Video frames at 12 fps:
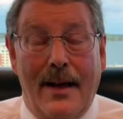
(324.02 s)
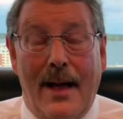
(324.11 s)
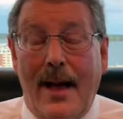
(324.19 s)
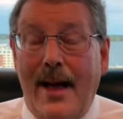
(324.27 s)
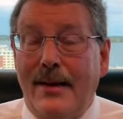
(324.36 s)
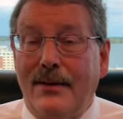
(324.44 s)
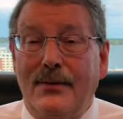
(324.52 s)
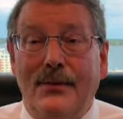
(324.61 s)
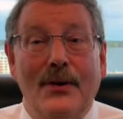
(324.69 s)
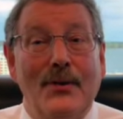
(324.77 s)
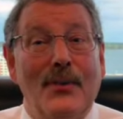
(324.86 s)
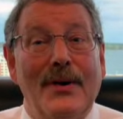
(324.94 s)
I don't
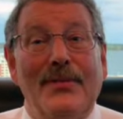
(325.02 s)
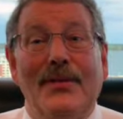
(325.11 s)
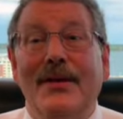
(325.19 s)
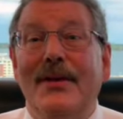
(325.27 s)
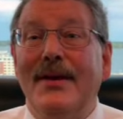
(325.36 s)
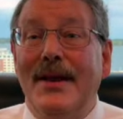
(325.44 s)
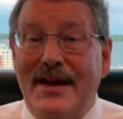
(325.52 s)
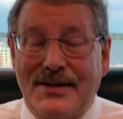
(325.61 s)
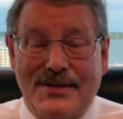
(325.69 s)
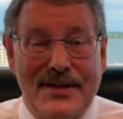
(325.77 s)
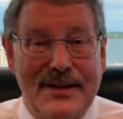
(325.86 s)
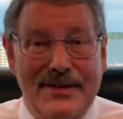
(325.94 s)
know what the
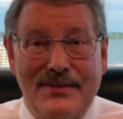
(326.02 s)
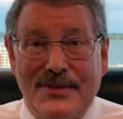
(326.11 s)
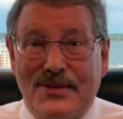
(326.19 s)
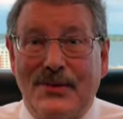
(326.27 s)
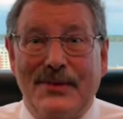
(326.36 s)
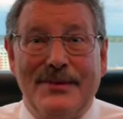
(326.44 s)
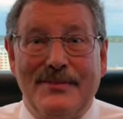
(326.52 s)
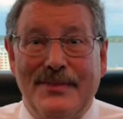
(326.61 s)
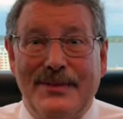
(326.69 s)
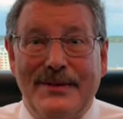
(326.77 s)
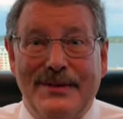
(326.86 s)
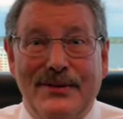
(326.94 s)
next item is going to
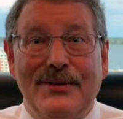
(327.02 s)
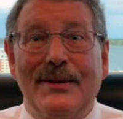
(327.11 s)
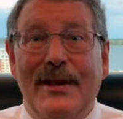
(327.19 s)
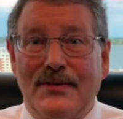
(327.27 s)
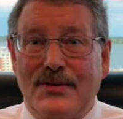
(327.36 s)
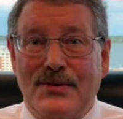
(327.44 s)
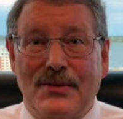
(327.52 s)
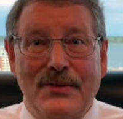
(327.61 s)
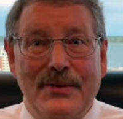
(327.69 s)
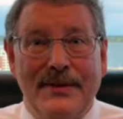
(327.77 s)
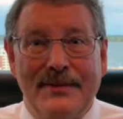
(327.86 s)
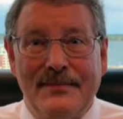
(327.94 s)
be in your life
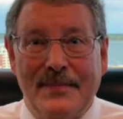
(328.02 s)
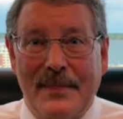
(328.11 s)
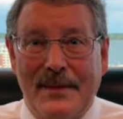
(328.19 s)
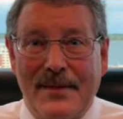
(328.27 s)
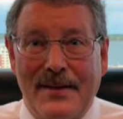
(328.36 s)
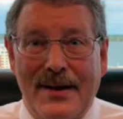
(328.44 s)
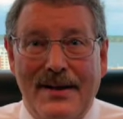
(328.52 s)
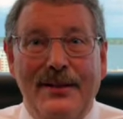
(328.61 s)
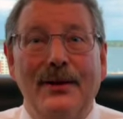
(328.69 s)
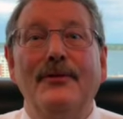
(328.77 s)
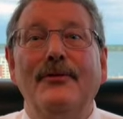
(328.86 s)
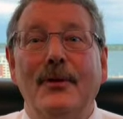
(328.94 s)
story. I
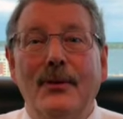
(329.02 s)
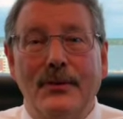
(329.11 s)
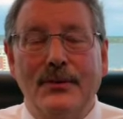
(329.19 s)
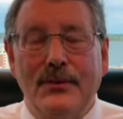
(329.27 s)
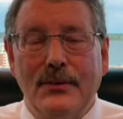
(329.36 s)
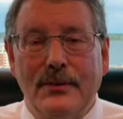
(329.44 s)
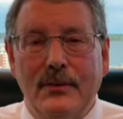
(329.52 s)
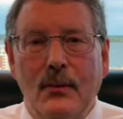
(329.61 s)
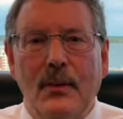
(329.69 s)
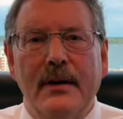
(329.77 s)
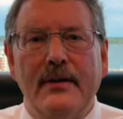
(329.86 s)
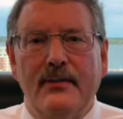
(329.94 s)
look forward to it,
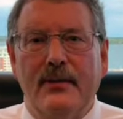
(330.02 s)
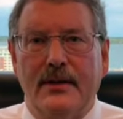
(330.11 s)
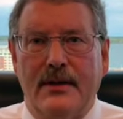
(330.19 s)
whatever it